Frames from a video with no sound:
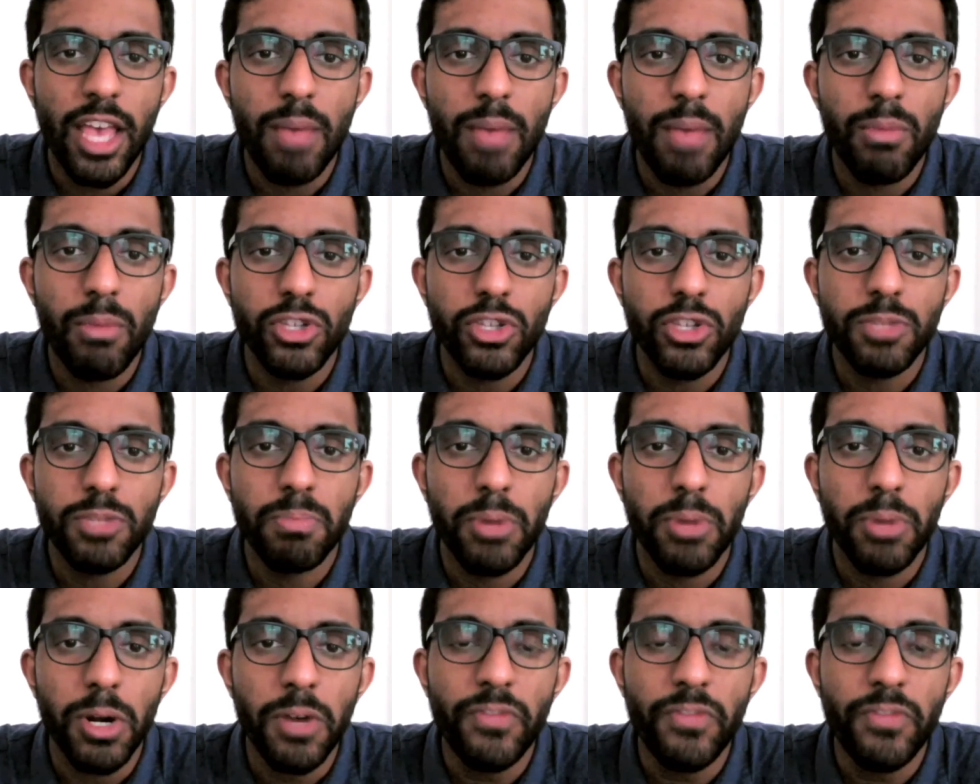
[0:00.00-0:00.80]
and most
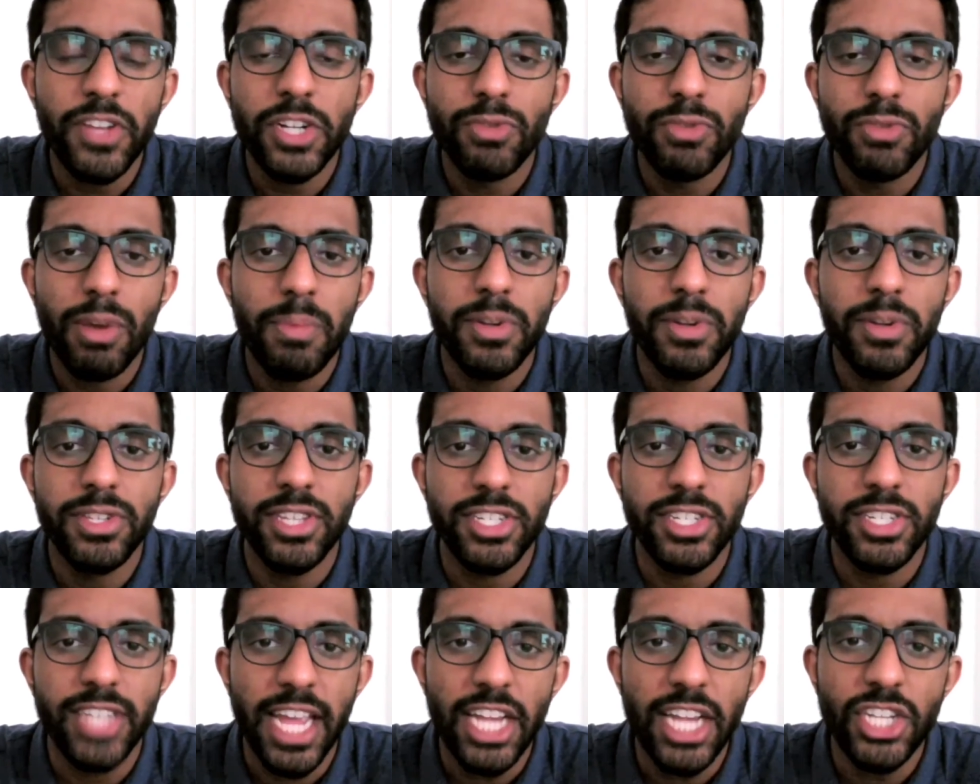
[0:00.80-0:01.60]
perfect
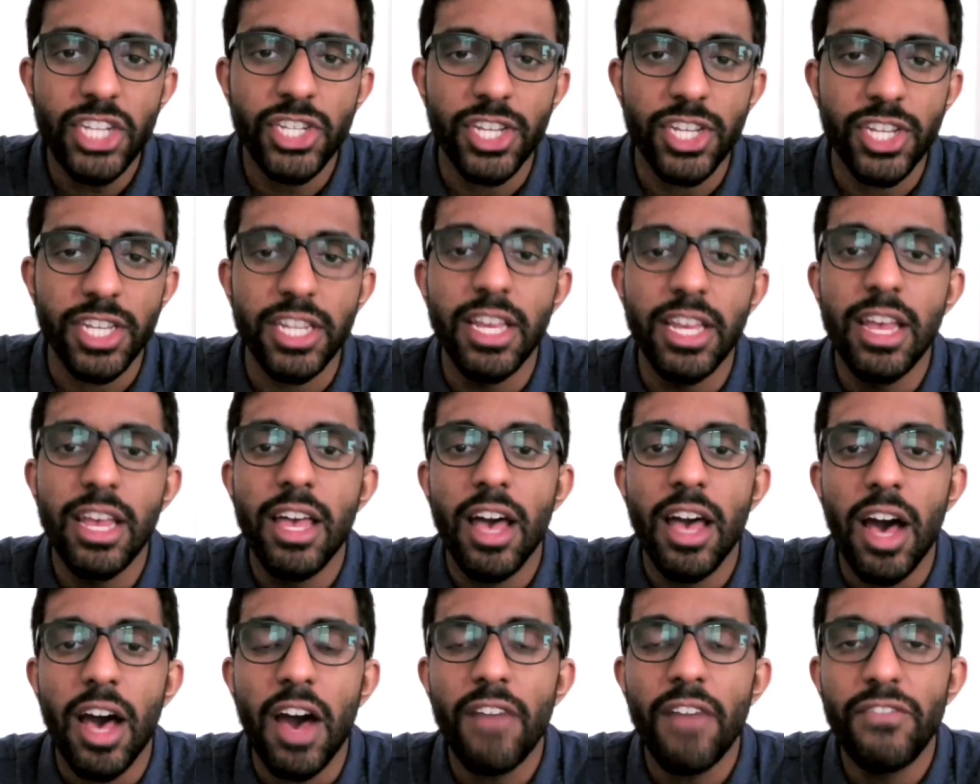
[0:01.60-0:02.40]
representation
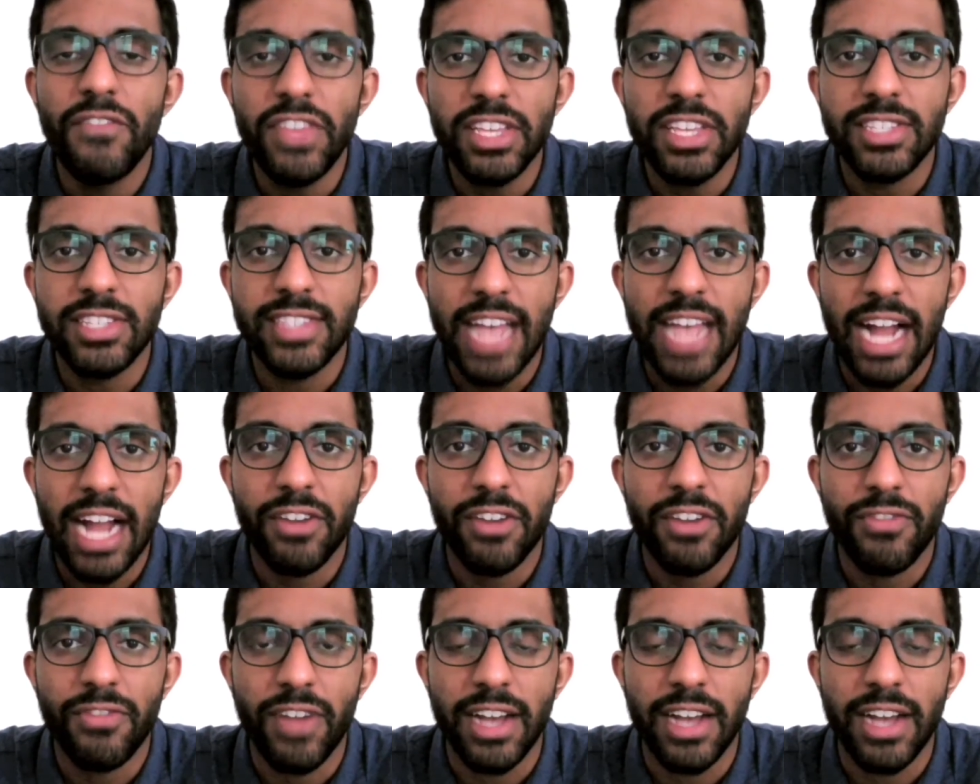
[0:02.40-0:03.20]
of these
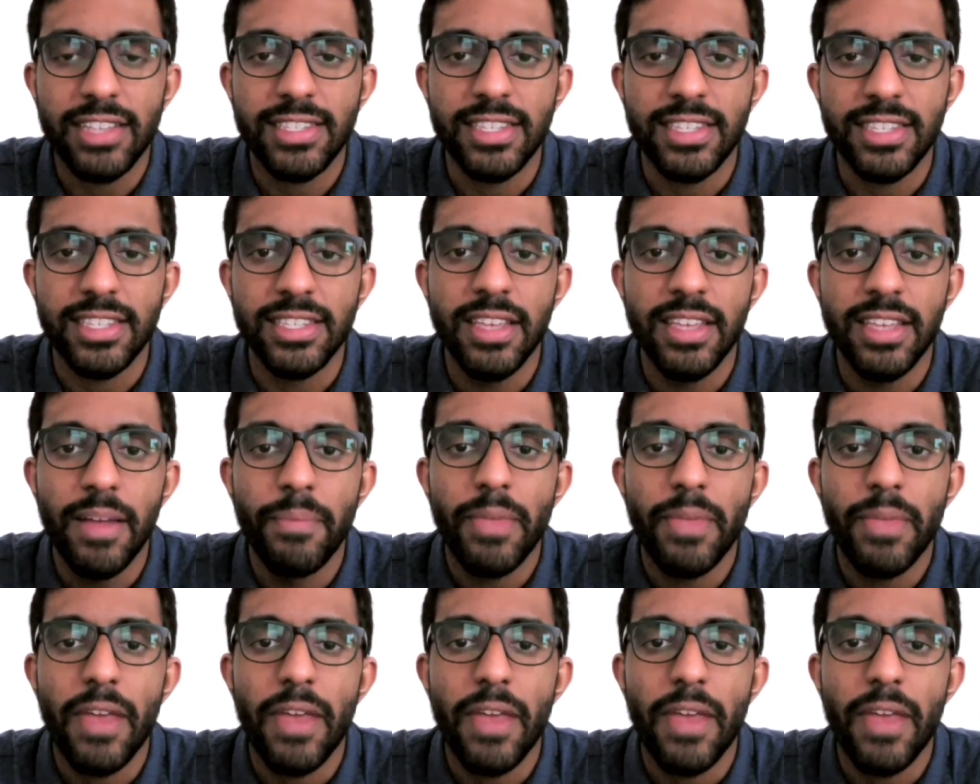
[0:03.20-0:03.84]
sacrifices,